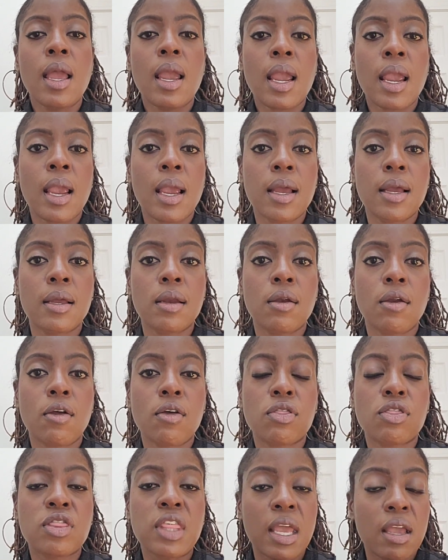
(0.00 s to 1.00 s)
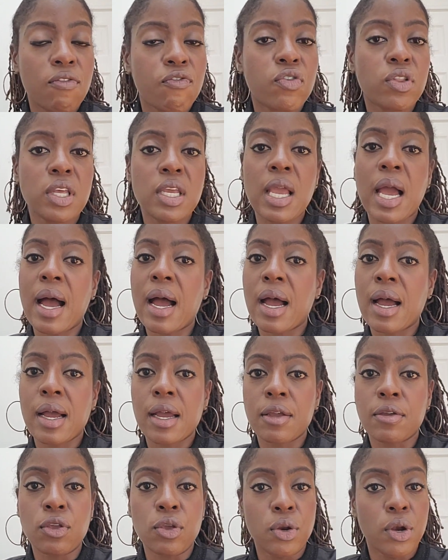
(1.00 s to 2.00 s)
And thankfully,
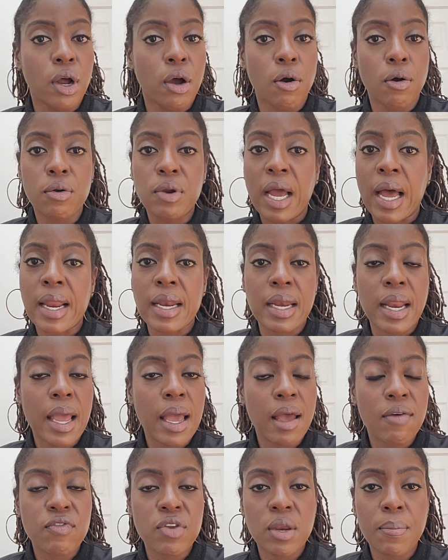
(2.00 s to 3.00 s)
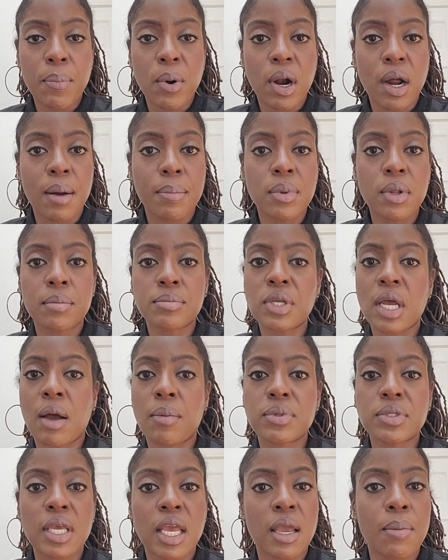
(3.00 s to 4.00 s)
I didn't have any problems. I
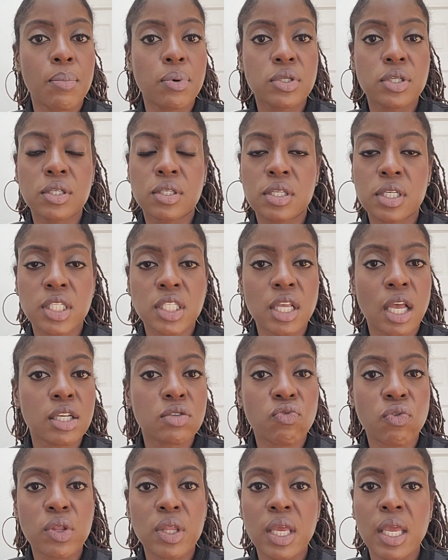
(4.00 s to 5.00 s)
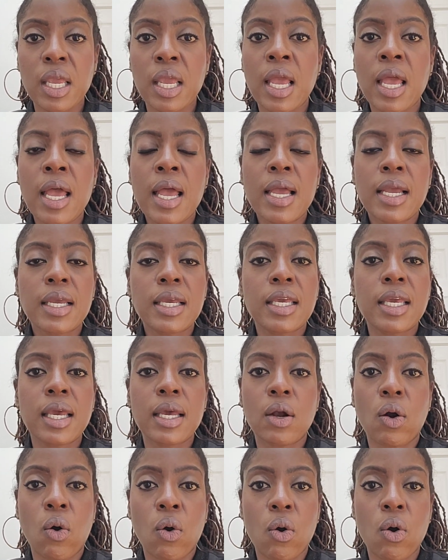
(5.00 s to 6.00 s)
was able to successfully
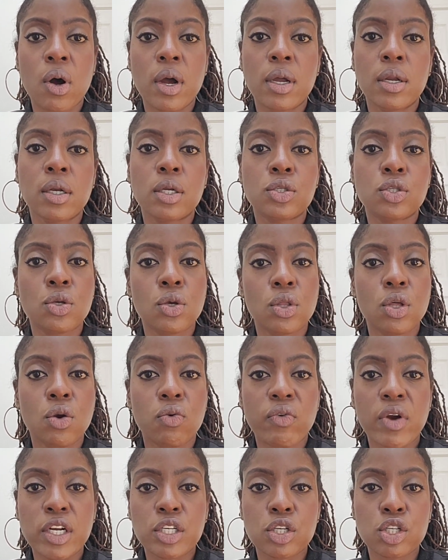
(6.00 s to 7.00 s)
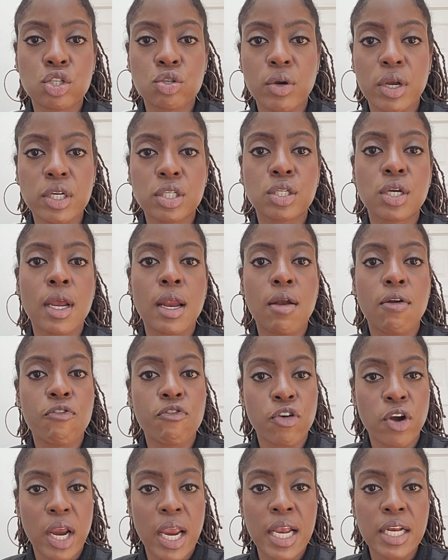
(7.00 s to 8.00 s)
get on to the registration
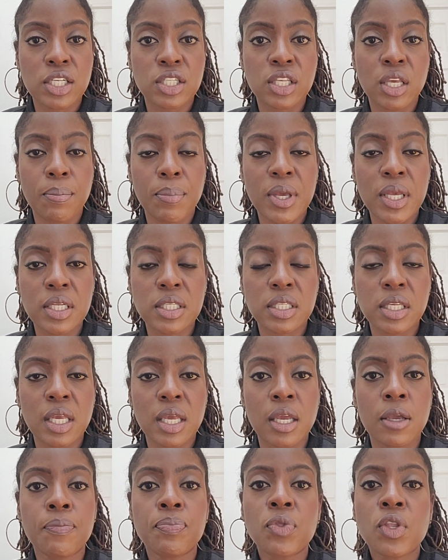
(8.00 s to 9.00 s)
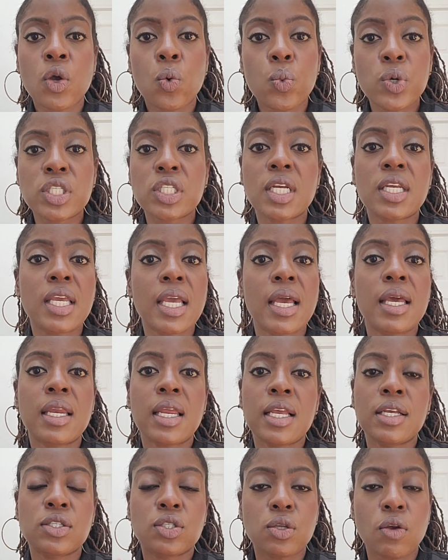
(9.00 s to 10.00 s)
for HCPC, which again
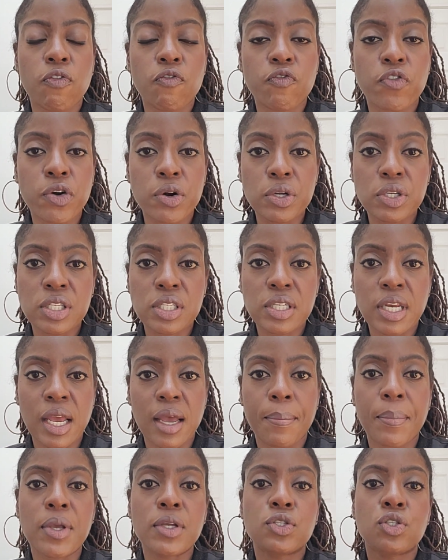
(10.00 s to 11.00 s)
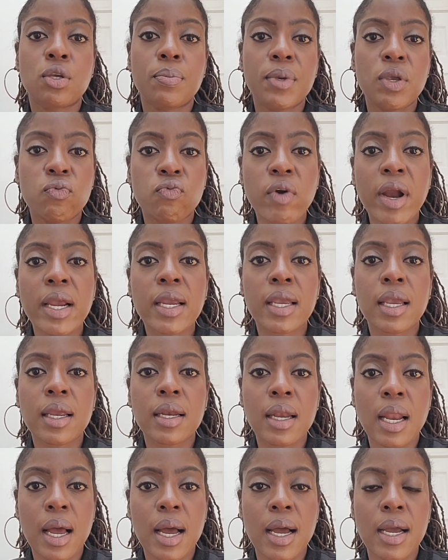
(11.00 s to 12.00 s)
is the first step, is to be
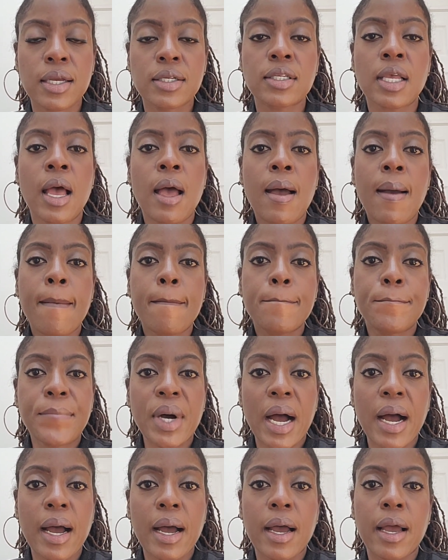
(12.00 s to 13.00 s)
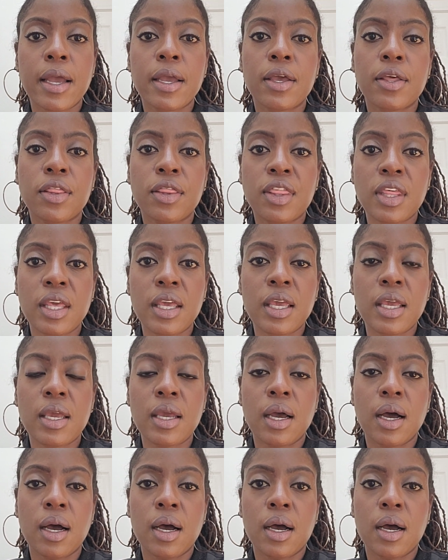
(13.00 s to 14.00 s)
recognized by the